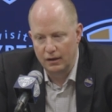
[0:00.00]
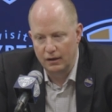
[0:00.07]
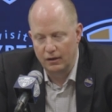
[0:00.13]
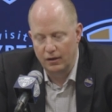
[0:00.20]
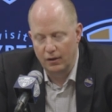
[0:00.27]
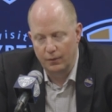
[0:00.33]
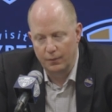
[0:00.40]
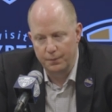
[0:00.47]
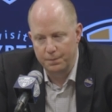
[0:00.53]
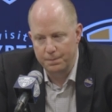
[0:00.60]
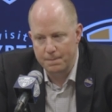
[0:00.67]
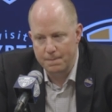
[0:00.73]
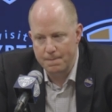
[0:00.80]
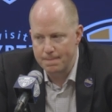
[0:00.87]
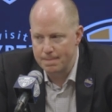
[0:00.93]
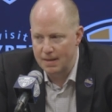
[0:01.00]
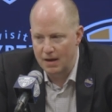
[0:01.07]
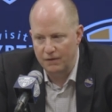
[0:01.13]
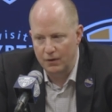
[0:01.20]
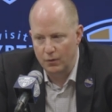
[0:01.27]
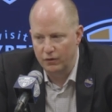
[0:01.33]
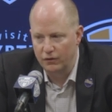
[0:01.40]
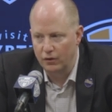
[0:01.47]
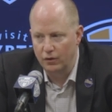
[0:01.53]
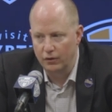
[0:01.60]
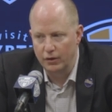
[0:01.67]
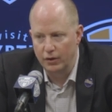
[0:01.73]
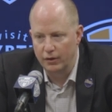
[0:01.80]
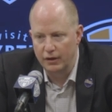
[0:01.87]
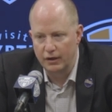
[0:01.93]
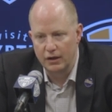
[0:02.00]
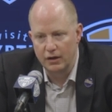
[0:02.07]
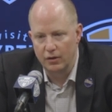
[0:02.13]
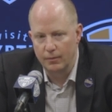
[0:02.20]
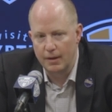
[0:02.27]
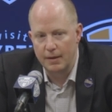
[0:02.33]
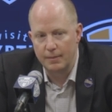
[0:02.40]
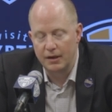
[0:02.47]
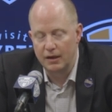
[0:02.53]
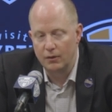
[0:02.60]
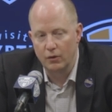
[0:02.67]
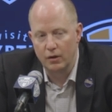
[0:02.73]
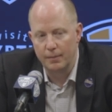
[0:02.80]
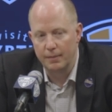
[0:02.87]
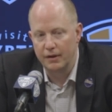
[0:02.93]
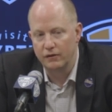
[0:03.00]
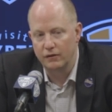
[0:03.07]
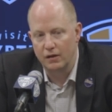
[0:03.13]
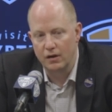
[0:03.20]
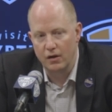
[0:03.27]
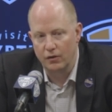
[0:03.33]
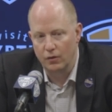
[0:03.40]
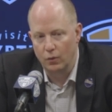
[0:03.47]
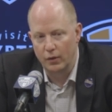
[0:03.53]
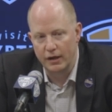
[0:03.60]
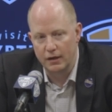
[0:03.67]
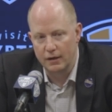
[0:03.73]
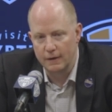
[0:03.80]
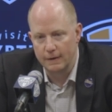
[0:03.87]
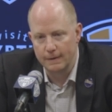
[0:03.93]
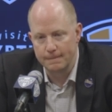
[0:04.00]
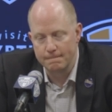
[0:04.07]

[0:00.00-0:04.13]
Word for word: You know, if it was earlier in the year, maybe he would have missed another week.